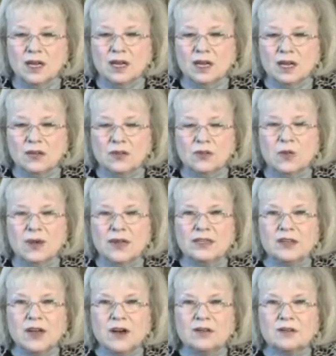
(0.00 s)
If we
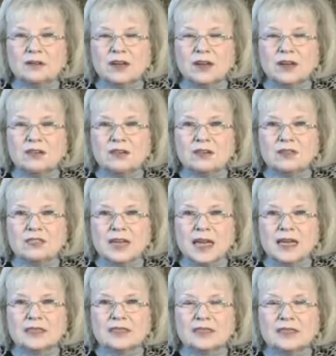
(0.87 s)
don't
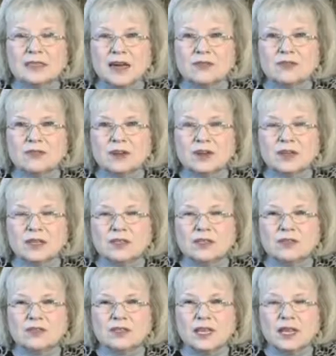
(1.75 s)
understand
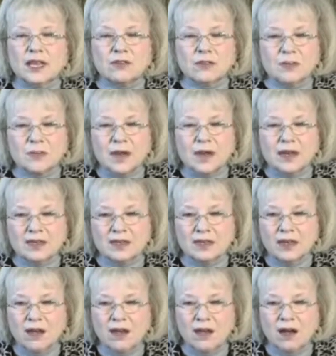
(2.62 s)
suffering, you see, everybody,